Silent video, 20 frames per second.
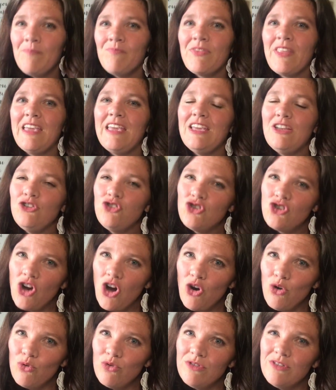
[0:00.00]
he
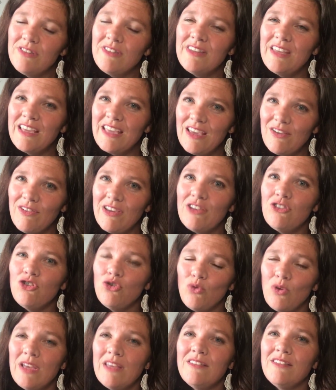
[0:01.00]
chose to give it to
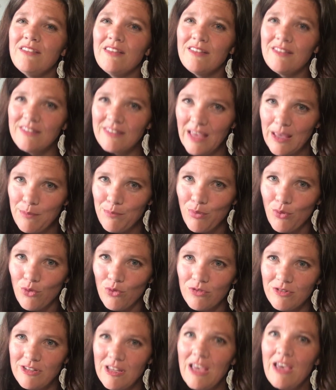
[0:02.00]
his
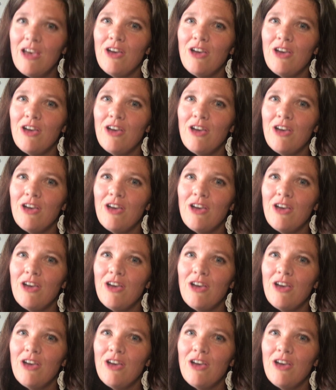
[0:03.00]
disciples